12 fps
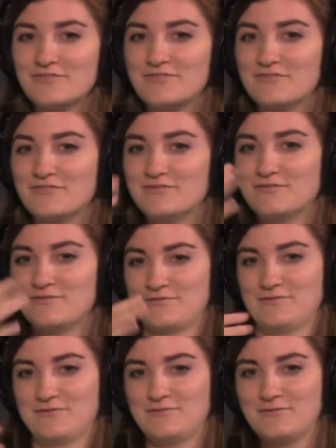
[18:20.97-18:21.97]
You know what?
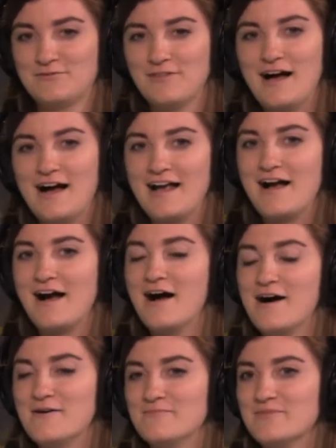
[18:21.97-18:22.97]
fly.
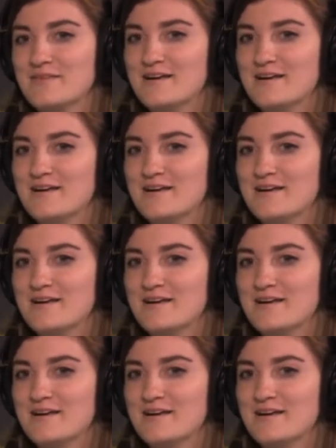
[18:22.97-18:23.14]
Um,